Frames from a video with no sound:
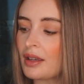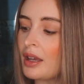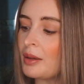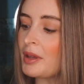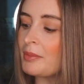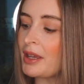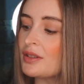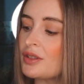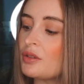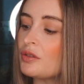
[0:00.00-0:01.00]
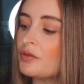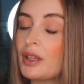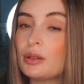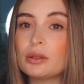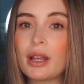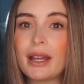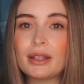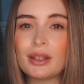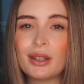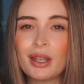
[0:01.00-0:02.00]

It makes you feel like,